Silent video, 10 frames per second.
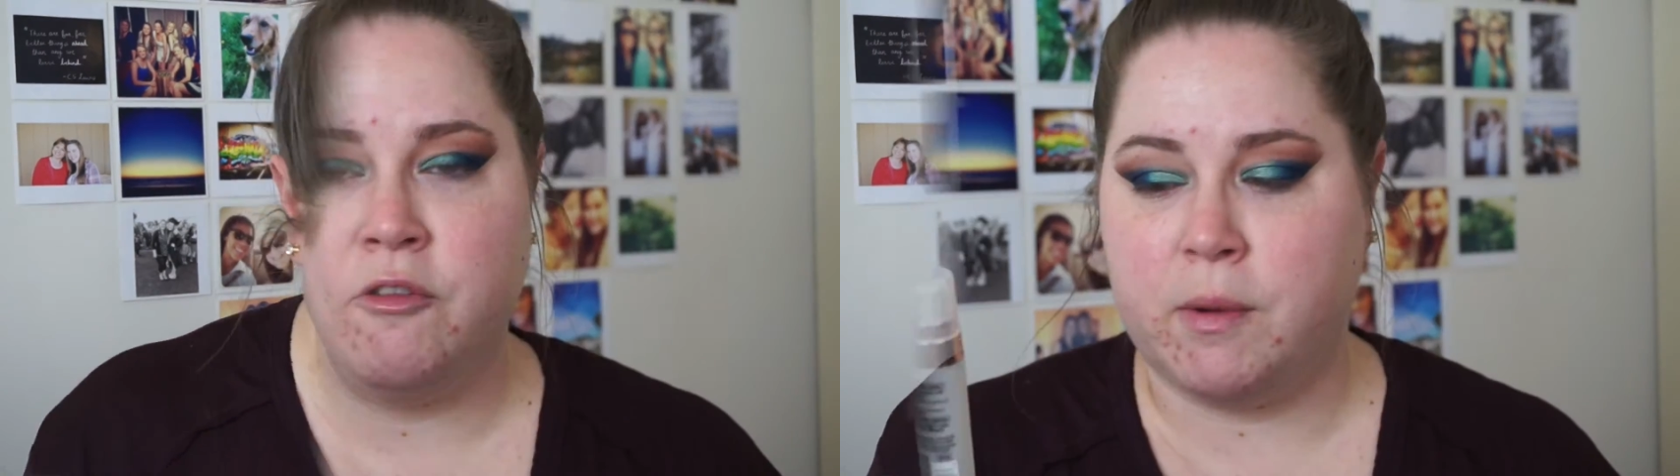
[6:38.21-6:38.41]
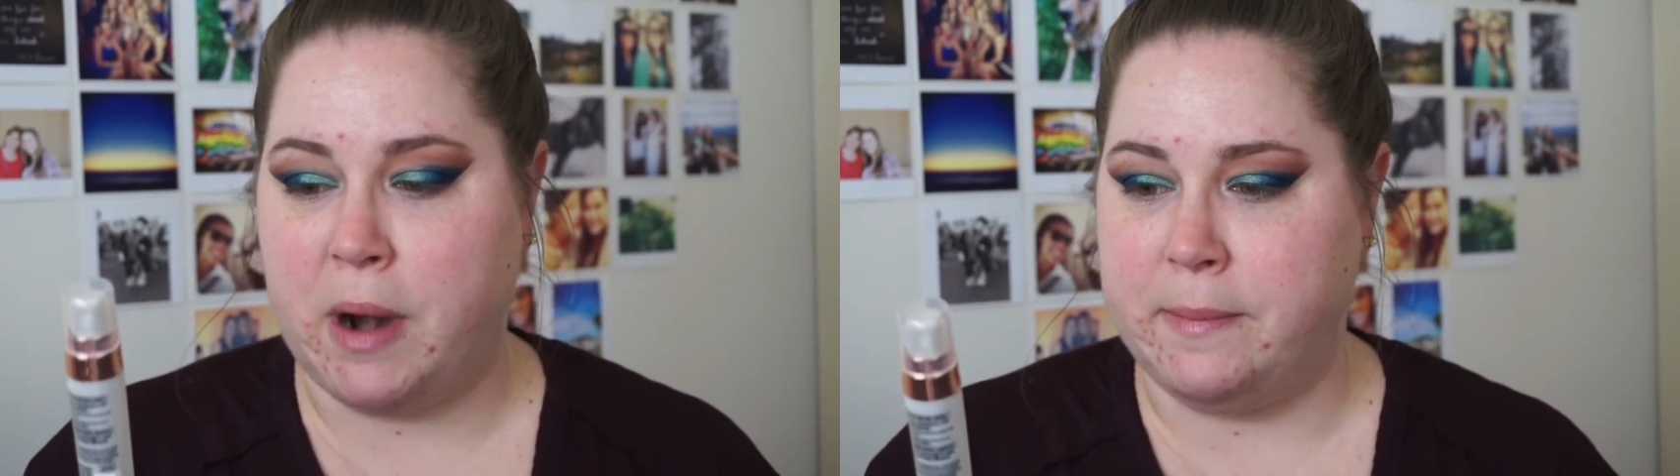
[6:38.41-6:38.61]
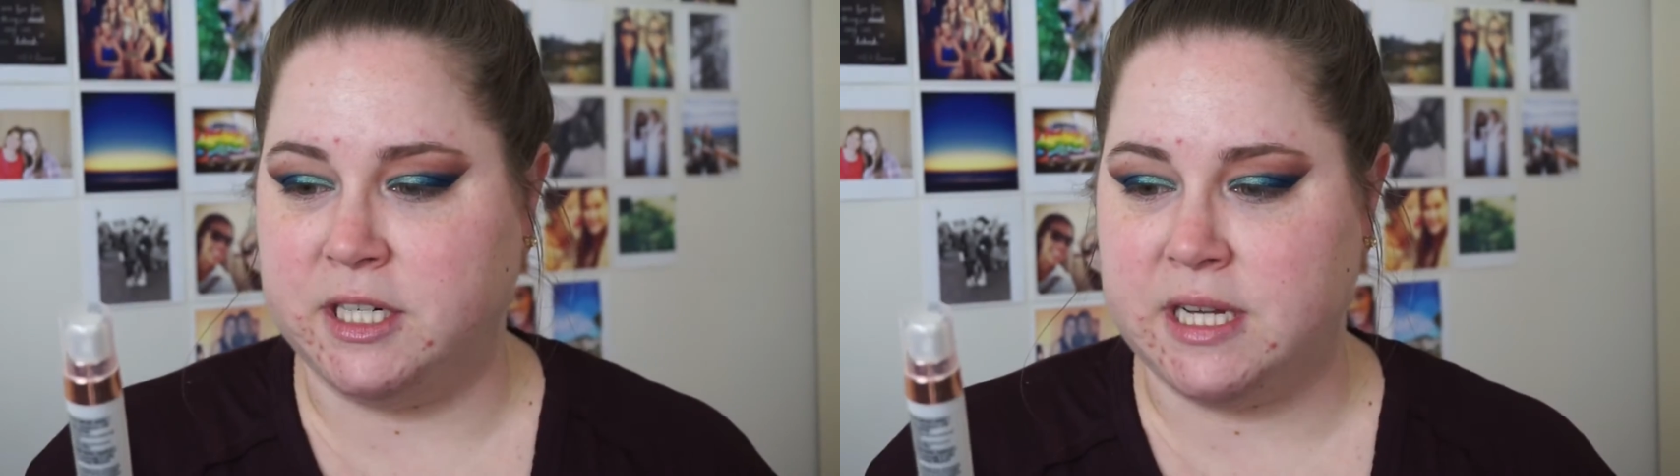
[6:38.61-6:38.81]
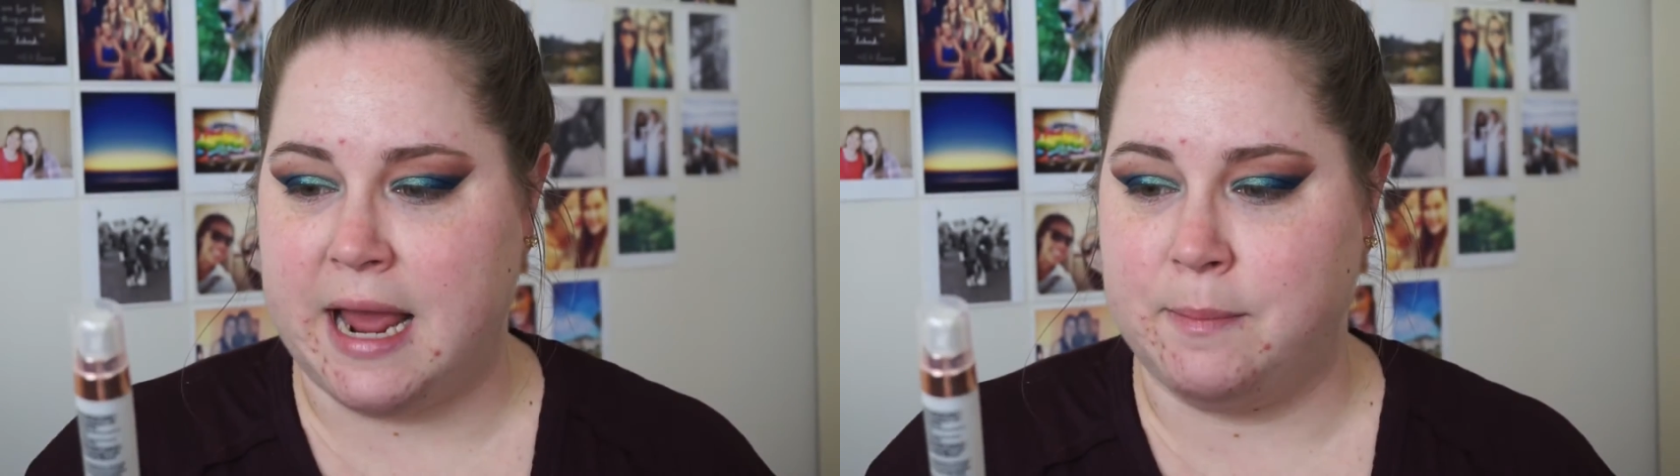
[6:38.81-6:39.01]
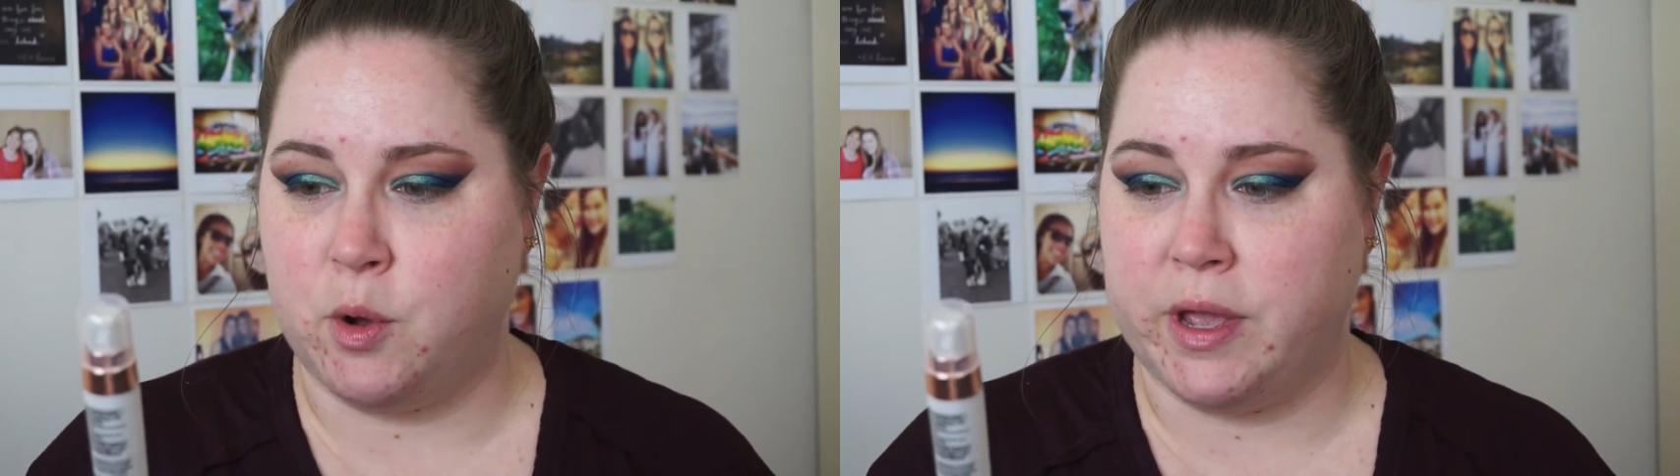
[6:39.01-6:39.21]
For primer
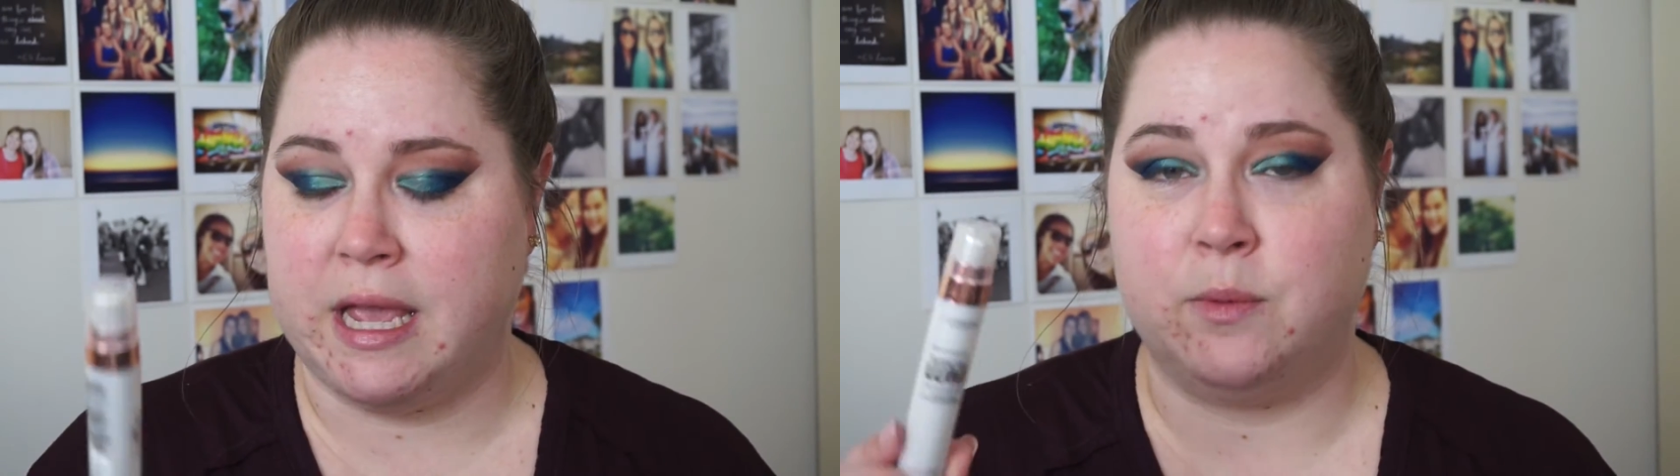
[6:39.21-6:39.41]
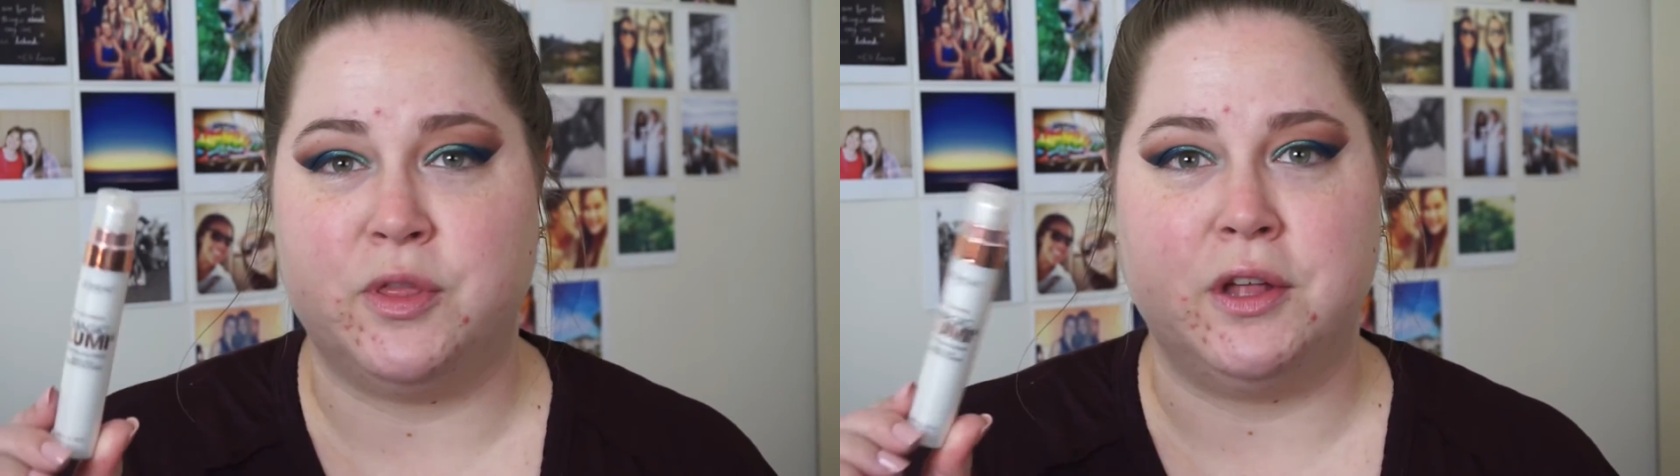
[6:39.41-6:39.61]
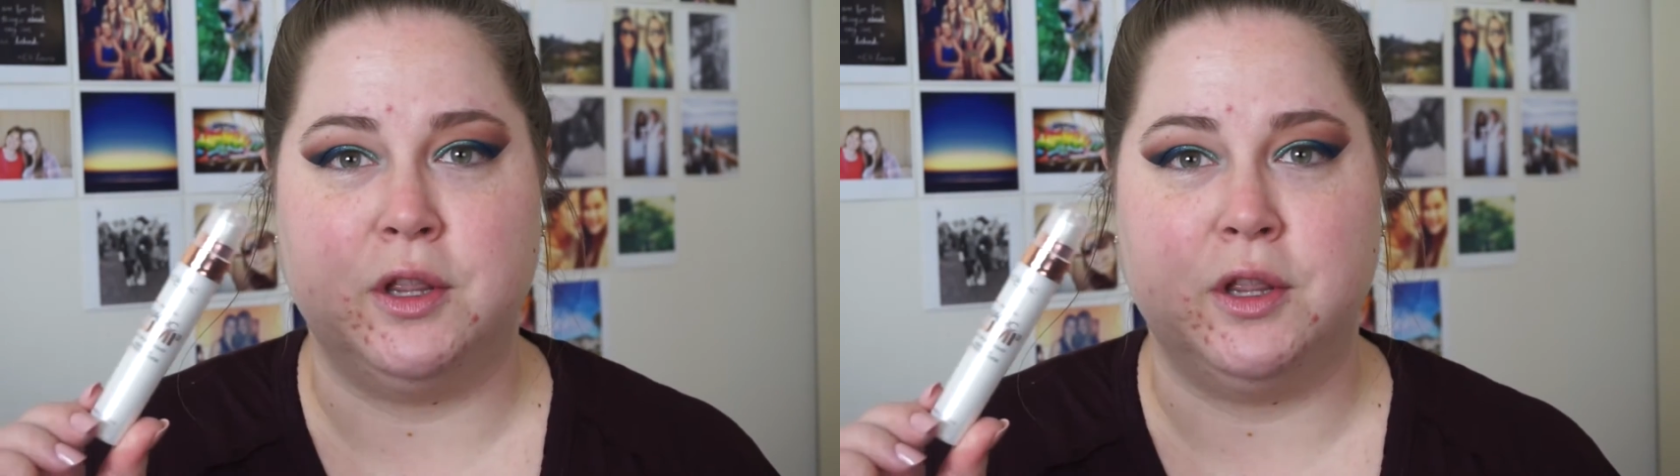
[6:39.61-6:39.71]
today, I'm going in with the